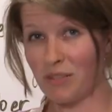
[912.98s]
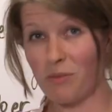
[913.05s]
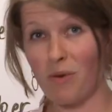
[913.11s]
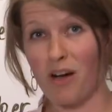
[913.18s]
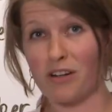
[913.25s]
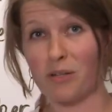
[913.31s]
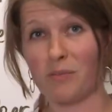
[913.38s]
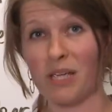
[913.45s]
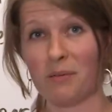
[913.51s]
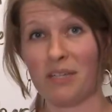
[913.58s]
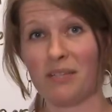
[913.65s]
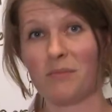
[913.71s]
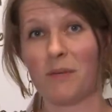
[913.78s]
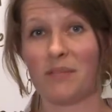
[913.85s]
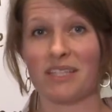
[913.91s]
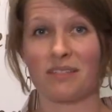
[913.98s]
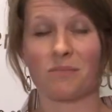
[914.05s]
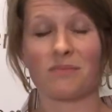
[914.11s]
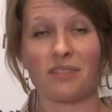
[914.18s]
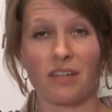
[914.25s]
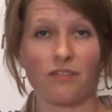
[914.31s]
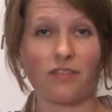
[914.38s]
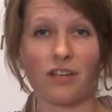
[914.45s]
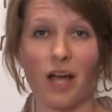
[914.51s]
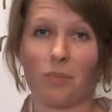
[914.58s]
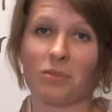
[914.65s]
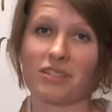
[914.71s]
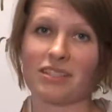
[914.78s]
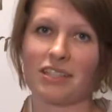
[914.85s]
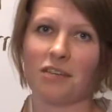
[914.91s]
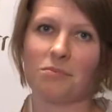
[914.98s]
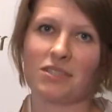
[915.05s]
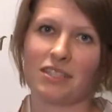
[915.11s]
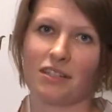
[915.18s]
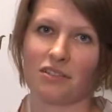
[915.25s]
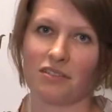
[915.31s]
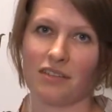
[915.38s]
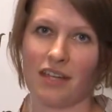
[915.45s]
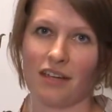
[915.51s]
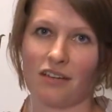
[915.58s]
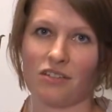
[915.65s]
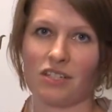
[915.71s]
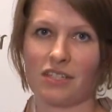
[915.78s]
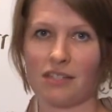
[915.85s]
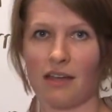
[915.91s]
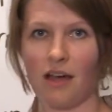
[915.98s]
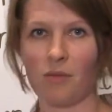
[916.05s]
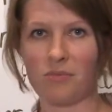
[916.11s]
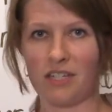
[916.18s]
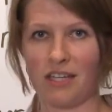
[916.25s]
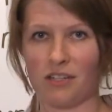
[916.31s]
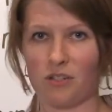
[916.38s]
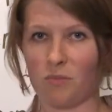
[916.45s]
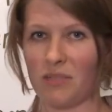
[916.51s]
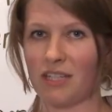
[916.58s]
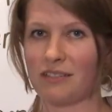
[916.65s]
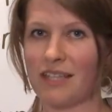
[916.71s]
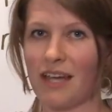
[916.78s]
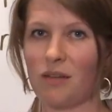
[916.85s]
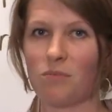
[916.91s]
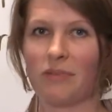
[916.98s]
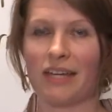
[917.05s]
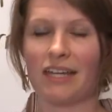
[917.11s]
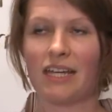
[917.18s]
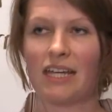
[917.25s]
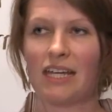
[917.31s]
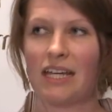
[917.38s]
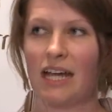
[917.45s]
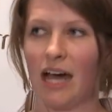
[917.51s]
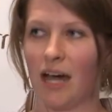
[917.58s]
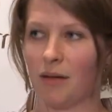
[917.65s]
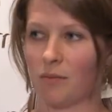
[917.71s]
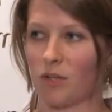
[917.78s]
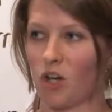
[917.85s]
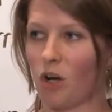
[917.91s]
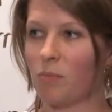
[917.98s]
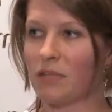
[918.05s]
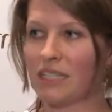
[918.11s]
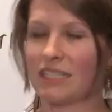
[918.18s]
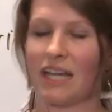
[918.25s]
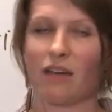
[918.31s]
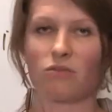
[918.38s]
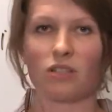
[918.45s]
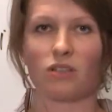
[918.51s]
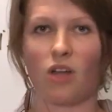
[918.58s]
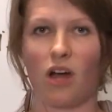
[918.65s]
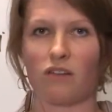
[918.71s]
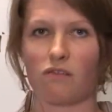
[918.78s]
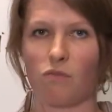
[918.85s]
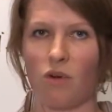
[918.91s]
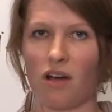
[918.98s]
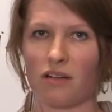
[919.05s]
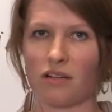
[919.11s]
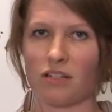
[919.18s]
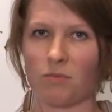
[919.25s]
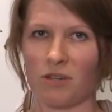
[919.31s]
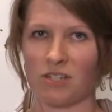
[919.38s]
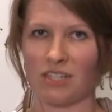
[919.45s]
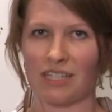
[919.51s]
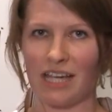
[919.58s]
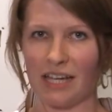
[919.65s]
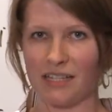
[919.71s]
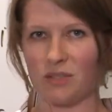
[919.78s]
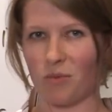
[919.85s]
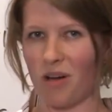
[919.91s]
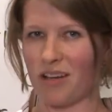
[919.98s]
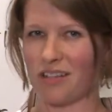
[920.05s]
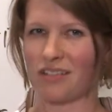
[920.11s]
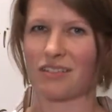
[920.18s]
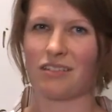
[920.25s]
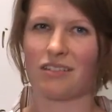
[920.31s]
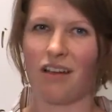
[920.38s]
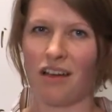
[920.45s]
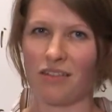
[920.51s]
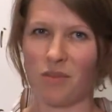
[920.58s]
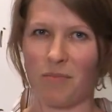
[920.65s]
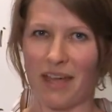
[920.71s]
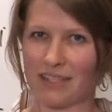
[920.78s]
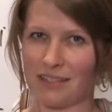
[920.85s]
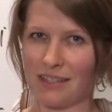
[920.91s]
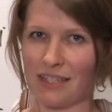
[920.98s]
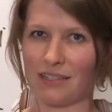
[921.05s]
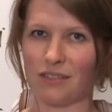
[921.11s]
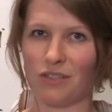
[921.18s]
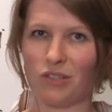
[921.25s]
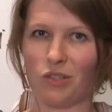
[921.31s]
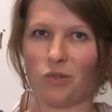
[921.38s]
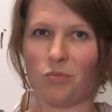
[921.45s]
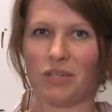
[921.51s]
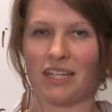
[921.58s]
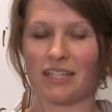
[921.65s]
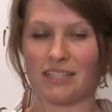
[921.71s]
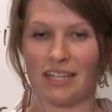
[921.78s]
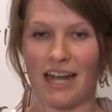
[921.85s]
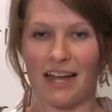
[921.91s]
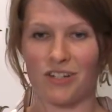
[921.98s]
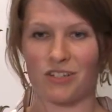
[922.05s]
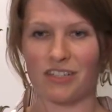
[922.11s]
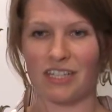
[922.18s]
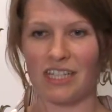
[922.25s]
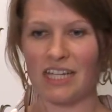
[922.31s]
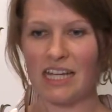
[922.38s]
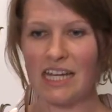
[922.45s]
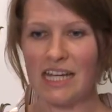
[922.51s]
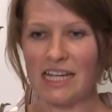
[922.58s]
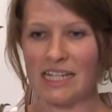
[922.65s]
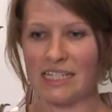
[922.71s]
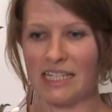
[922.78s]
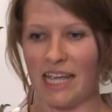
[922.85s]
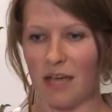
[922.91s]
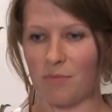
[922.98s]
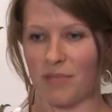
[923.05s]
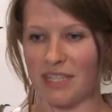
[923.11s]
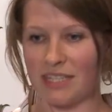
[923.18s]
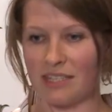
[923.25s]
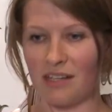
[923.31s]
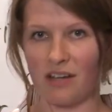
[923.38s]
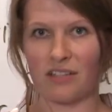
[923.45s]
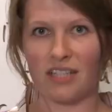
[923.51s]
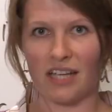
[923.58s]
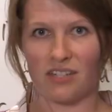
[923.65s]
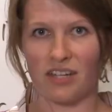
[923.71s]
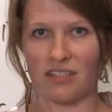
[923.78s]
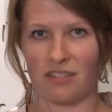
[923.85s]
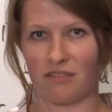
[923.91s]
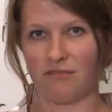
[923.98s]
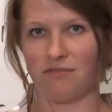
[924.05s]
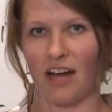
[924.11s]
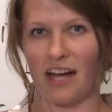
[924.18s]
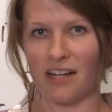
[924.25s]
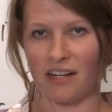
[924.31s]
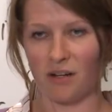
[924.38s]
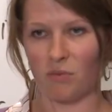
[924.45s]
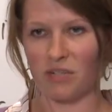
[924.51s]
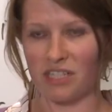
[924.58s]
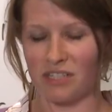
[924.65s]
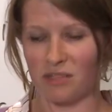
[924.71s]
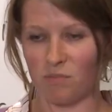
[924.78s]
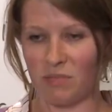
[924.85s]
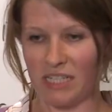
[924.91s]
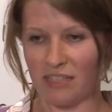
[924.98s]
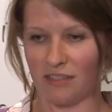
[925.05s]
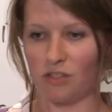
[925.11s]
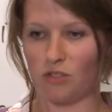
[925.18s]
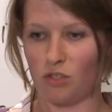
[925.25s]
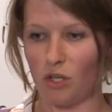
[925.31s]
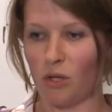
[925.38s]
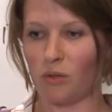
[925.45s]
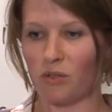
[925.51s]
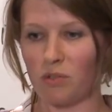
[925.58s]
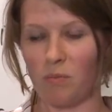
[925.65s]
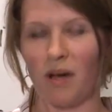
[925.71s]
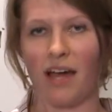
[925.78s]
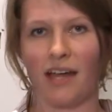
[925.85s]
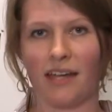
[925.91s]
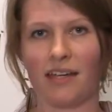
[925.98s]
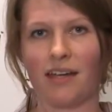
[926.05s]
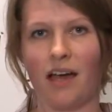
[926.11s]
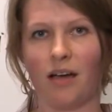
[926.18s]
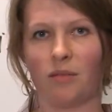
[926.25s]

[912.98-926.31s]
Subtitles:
of water maybe a couple sips here and there just to help you get your meal down. But gulping down a lot of water, especially ice water, is not the best thing to do because it actually dampens our digestive fire, which is being stoked by